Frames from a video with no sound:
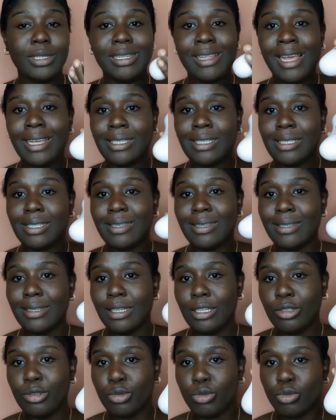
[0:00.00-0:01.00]
the next thing
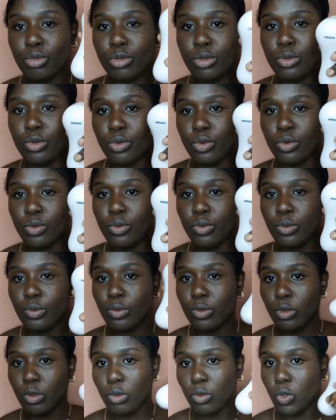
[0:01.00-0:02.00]
is to
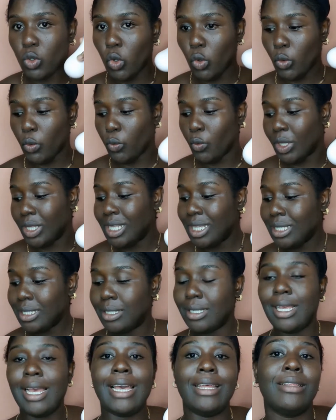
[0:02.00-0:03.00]
go in with
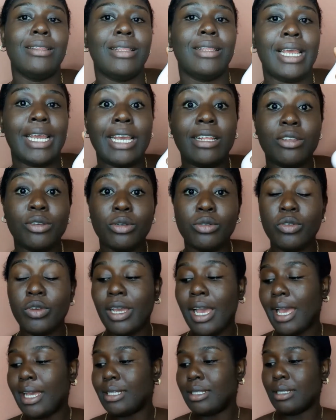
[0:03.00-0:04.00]
this, and like I told you
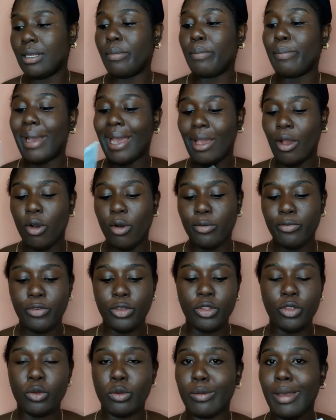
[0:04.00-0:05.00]
guys in my haul
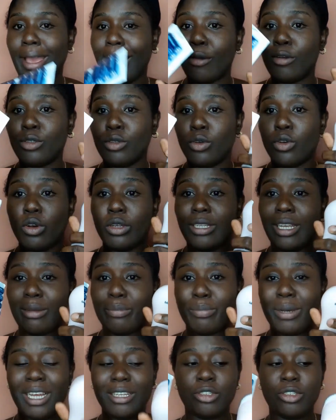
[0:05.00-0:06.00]
video, I also got their
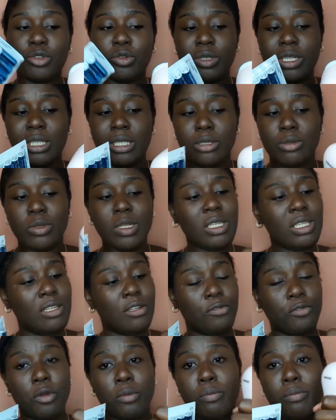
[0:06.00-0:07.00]
batteries. So this
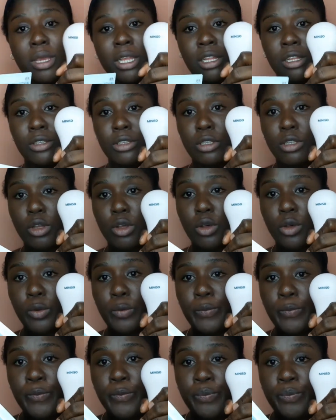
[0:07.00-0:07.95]
is from MINISO